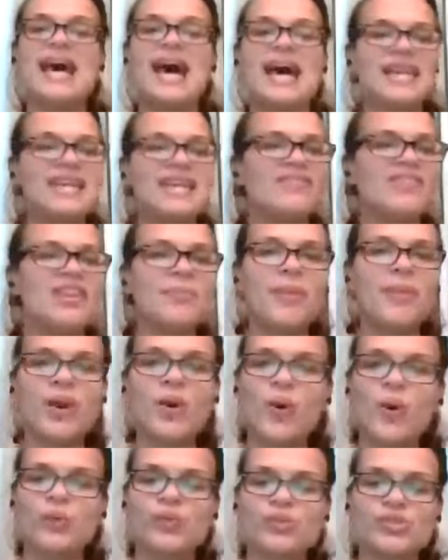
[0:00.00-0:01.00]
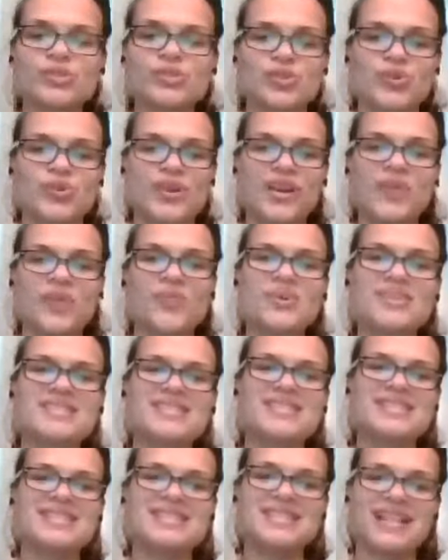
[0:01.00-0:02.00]
And even in my own story, it
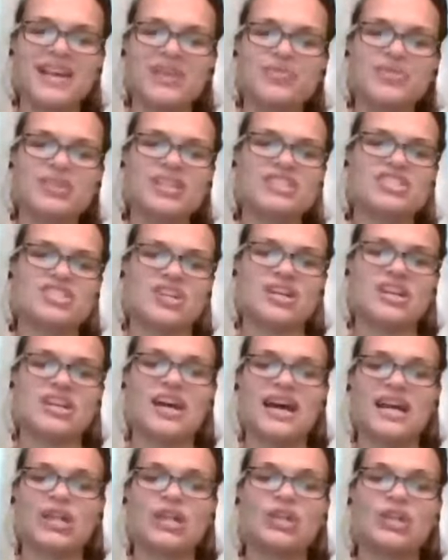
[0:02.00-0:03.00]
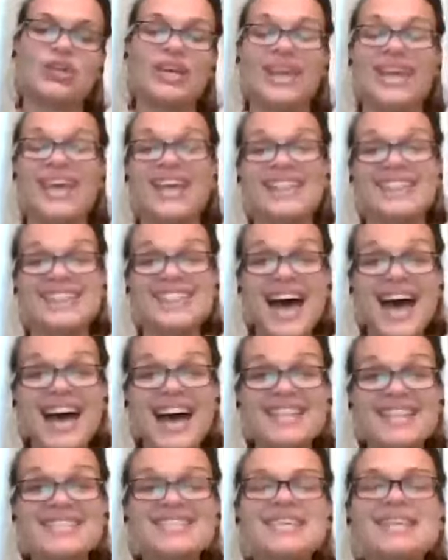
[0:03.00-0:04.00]
wasn't until I really started kind of looking at that